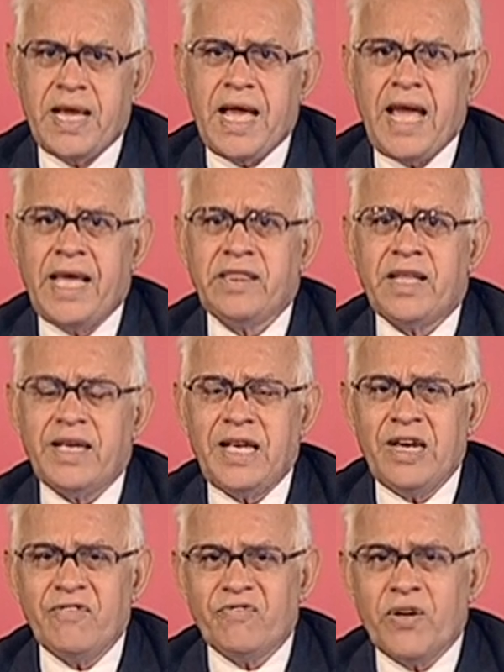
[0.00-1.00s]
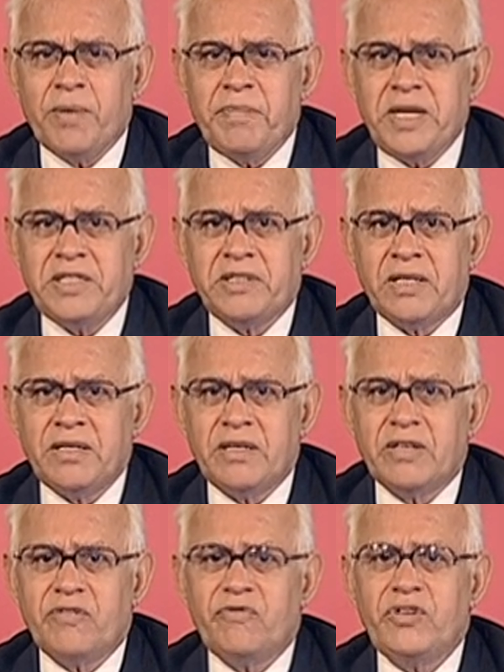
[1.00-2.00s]
and the information
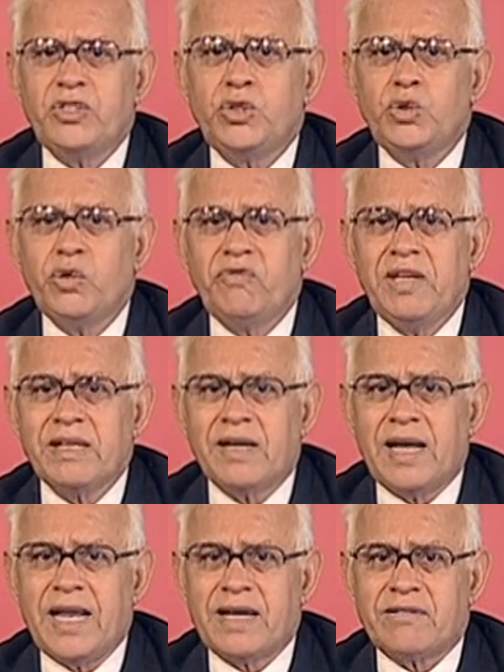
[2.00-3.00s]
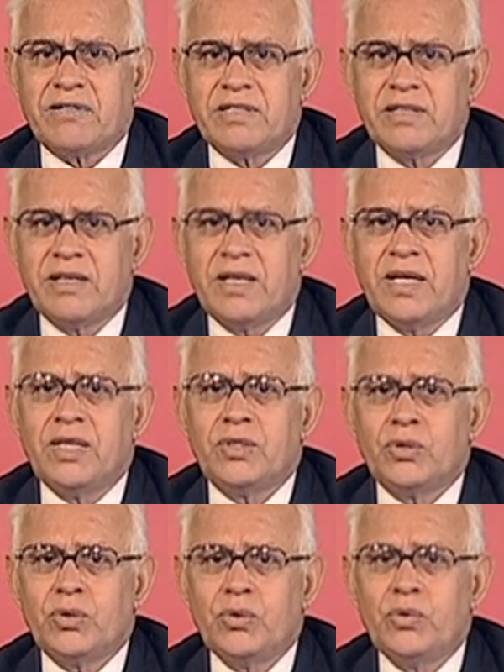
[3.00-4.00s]
which you will collect
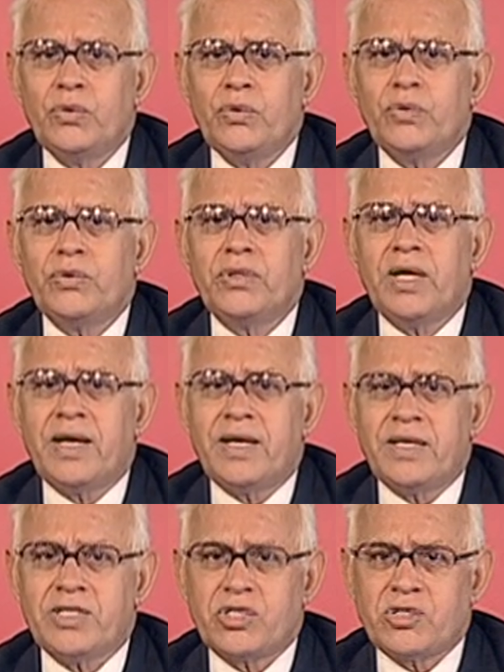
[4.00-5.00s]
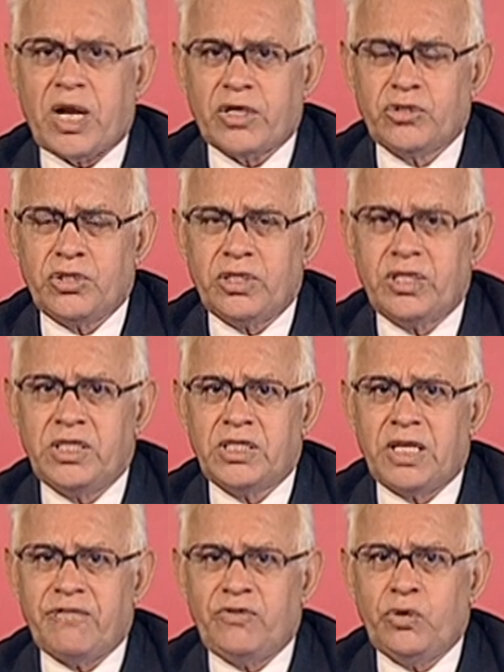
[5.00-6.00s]
through the structured
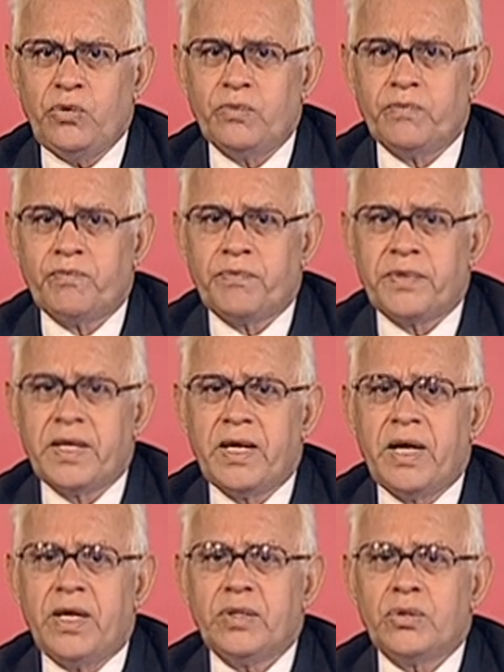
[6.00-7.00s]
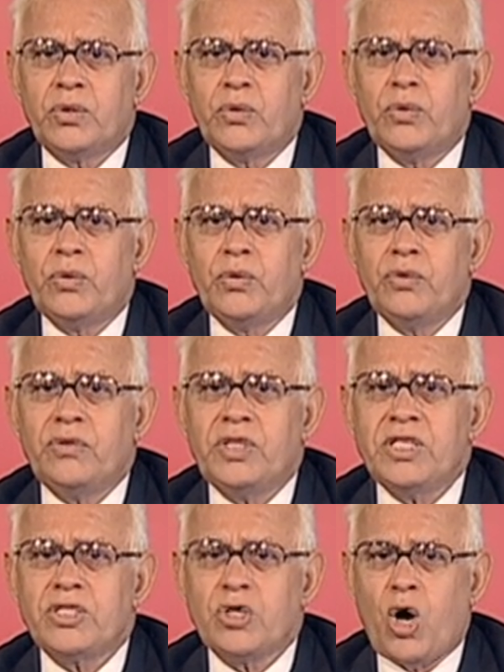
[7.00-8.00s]
interview, through
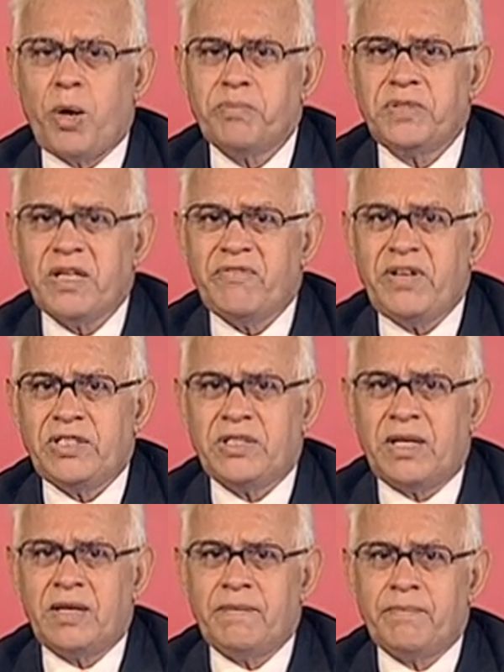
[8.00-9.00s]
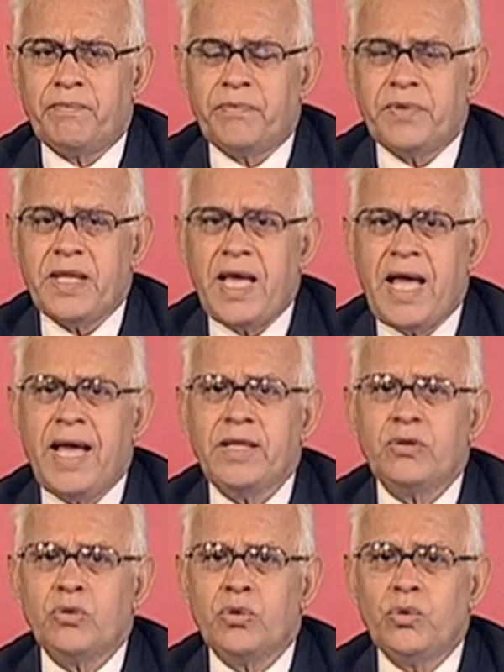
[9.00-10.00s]
this observation and
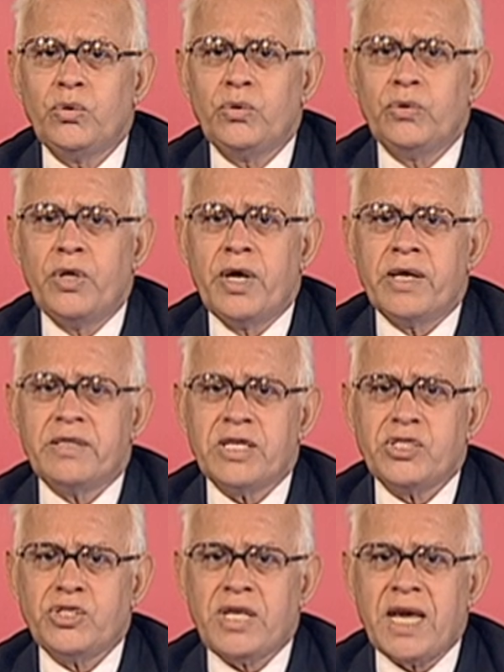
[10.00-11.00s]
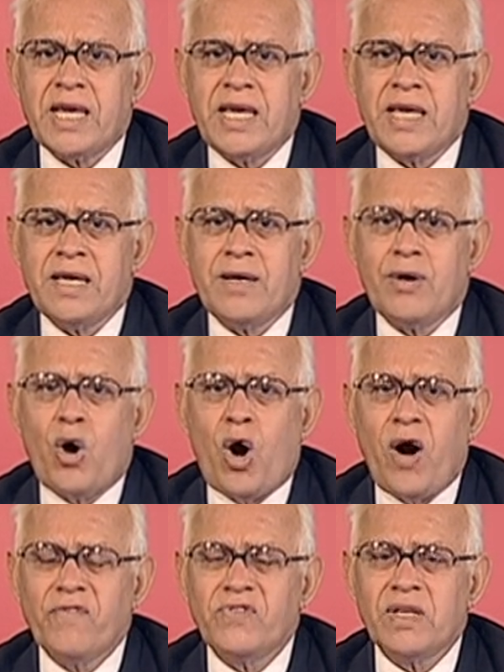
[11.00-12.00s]
through the checking
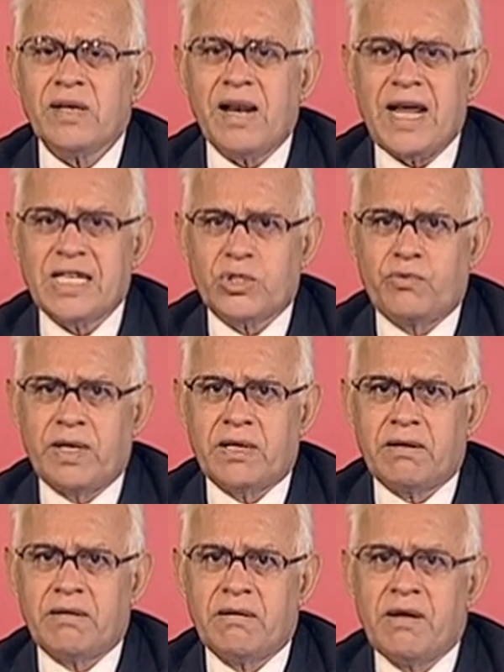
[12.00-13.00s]
of the classwork,